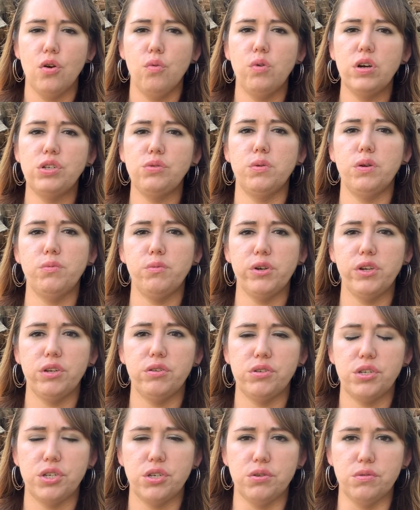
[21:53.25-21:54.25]
Which one will
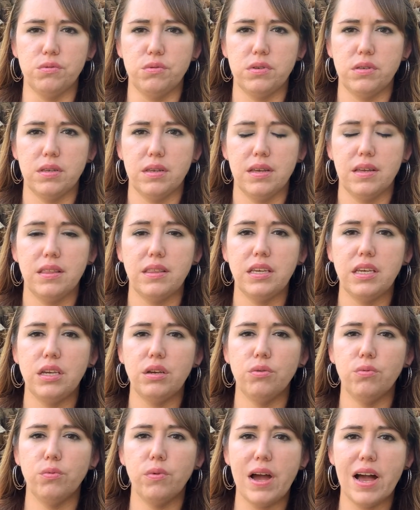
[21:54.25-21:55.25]
you choose?
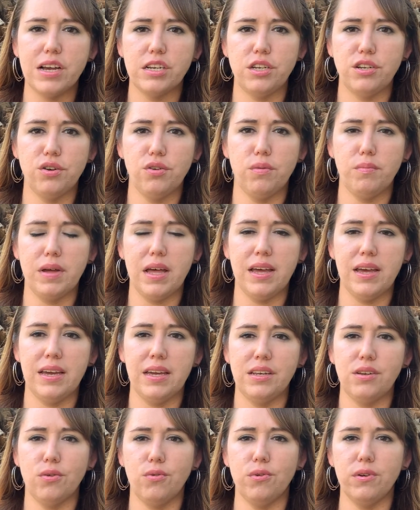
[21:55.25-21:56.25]
The rational
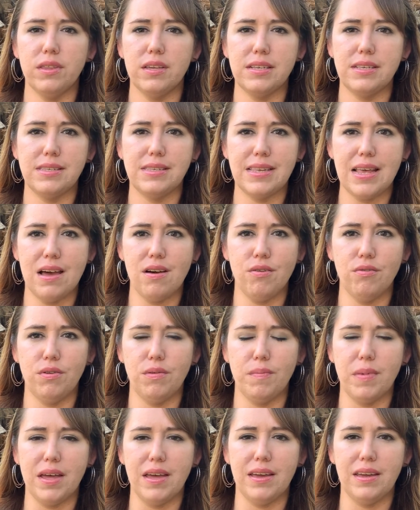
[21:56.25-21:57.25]
mind or the
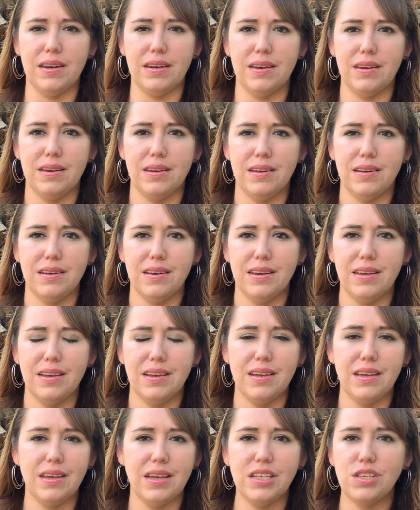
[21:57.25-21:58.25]
sound mind?
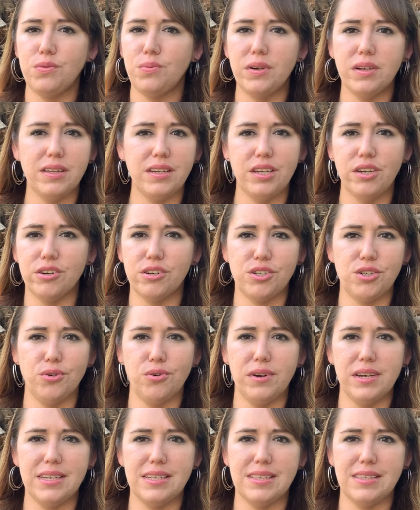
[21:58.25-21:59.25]
It's really your
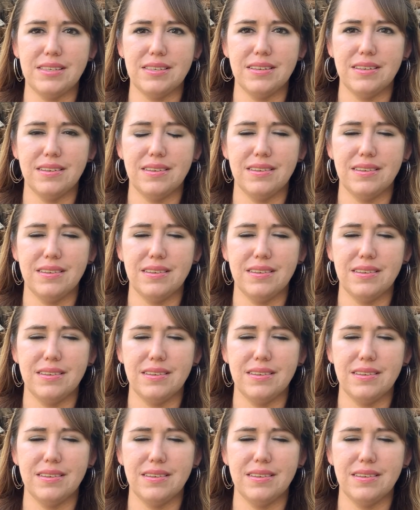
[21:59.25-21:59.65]
choice.